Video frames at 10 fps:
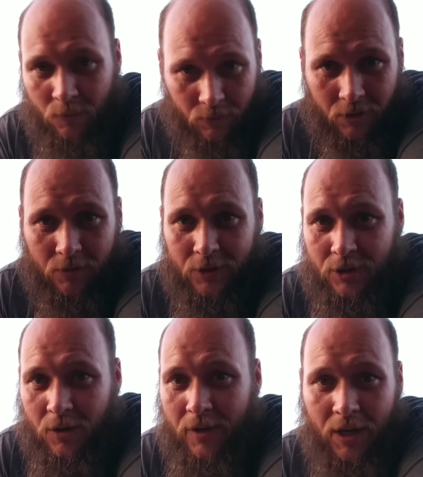we're going to
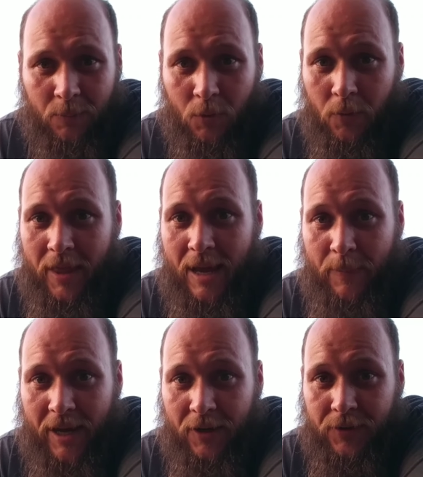just go ahead and pull that
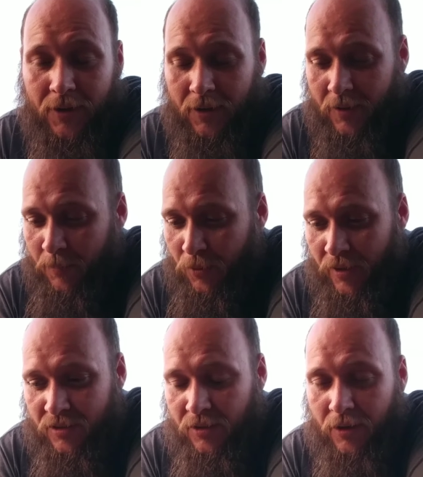battery, or pull
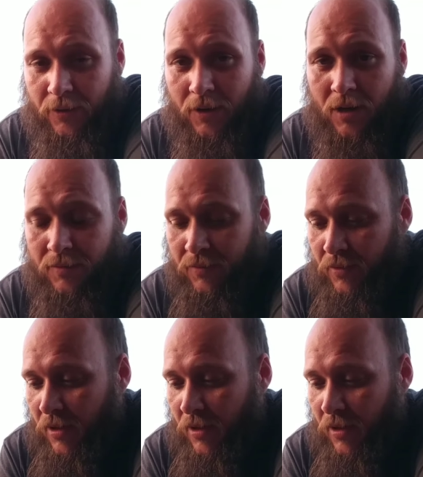that starter off.